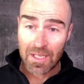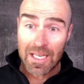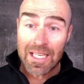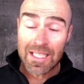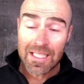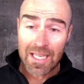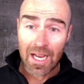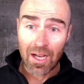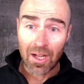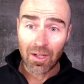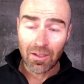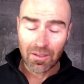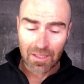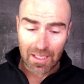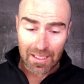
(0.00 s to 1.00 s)

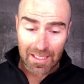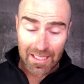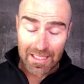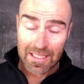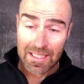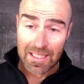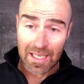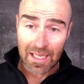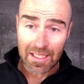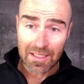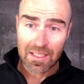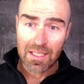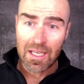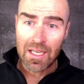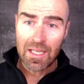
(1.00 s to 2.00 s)
intel and
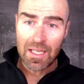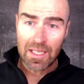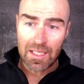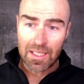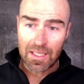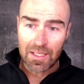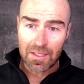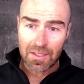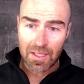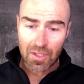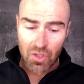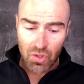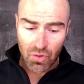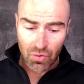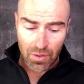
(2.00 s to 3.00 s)
insights is
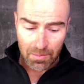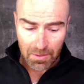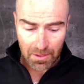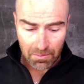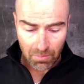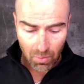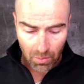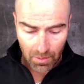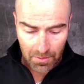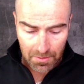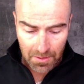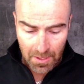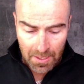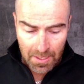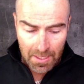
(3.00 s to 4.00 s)
extremely
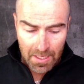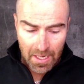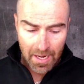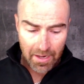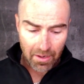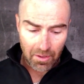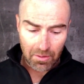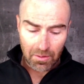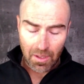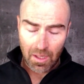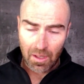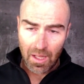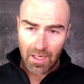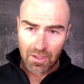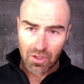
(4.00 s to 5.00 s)
important. And I'll,
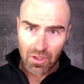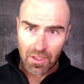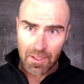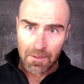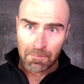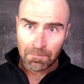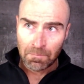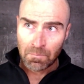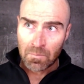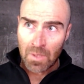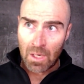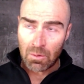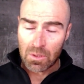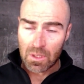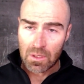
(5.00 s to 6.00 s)
I'll actually,
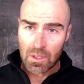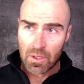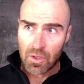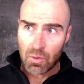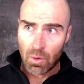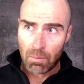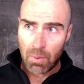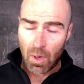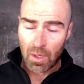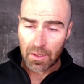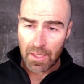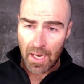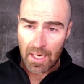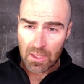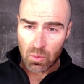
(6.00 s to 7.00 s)
I was listening to a
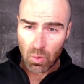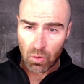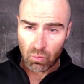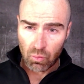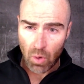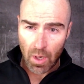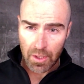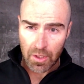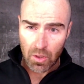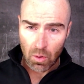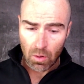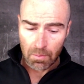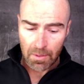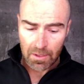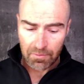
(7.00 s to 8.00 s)
podcast with Ronnie
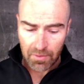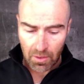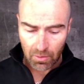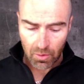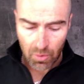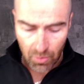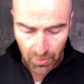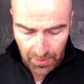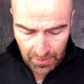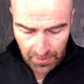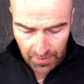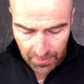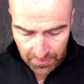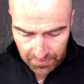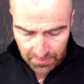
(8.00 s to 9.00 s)
Coleman. If you don't know who
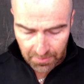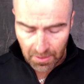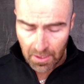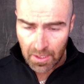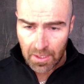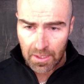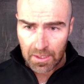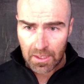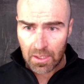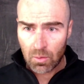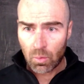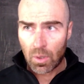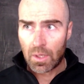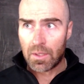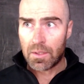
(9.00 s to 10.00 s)
he is, he
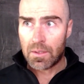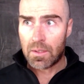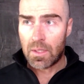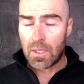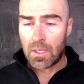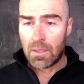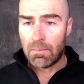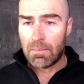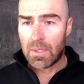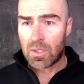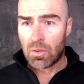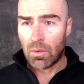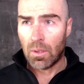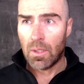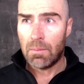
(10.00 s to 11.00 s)
was the
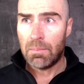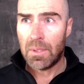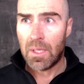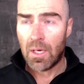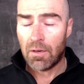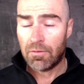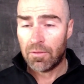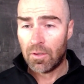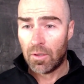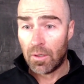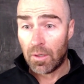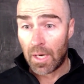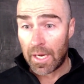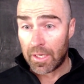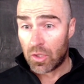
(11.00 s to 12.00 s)
Mister Olympia
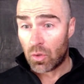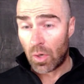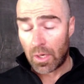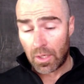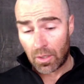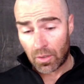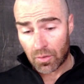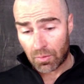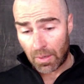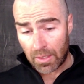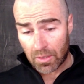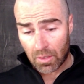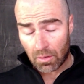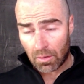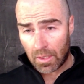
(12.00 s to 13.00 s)
for eight straight years,
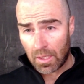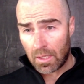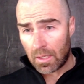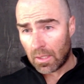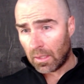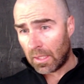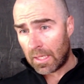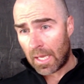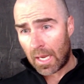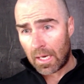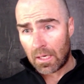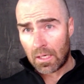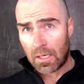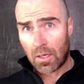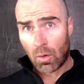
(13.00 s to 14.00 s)
right? So he and Lee
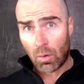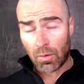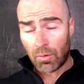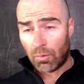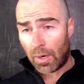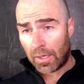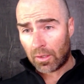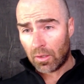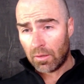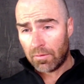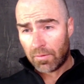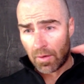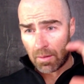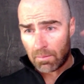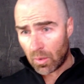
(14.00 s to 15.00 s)
Haney hold the record
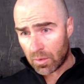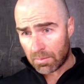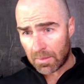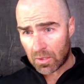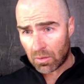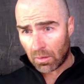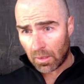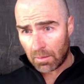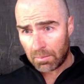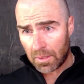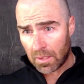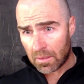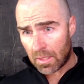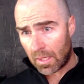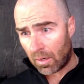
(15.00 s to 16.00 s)
for the most Mister
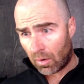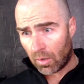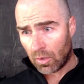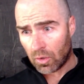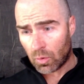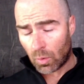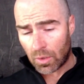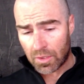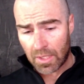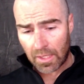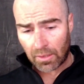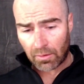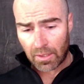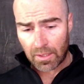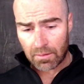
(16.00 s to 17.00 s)
Olympias, then Arnold
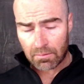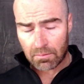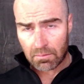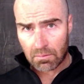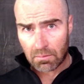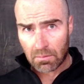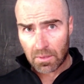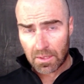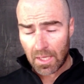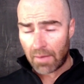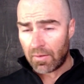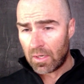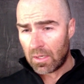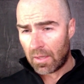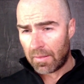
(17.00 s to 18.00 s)
Schwarzenegger at
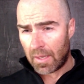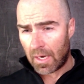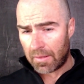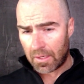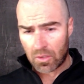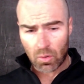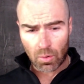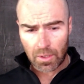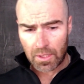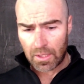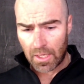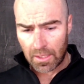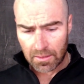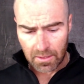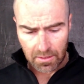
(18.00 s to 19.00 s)
seven, and then I think Dorian
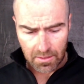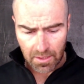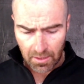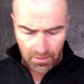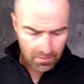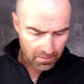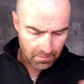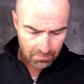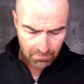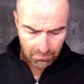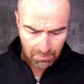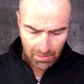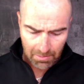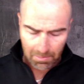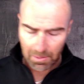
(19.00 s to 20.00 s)
Yates at six, and
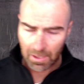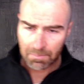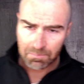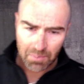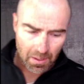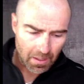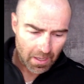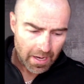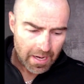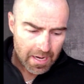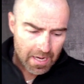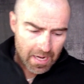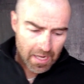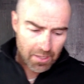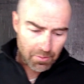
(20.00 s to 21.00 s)
blah, blah, blah. But
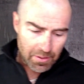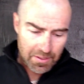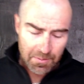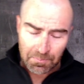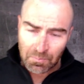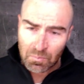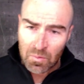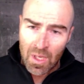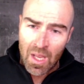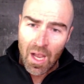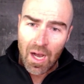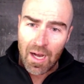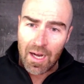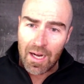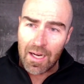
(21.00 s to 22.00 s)
anyways,
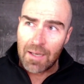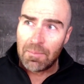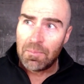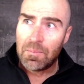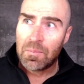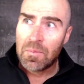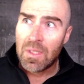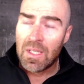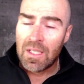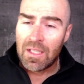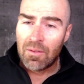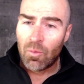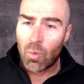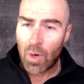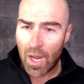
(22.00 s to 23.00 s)
um,
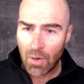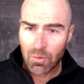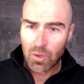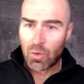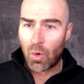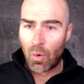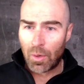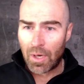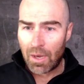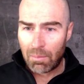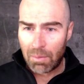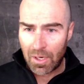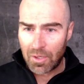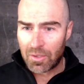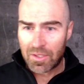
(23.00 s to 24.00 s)
when I was growing
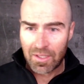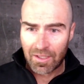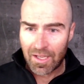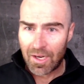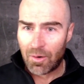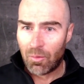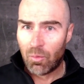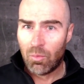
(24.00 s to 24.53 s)
up, I used to kind of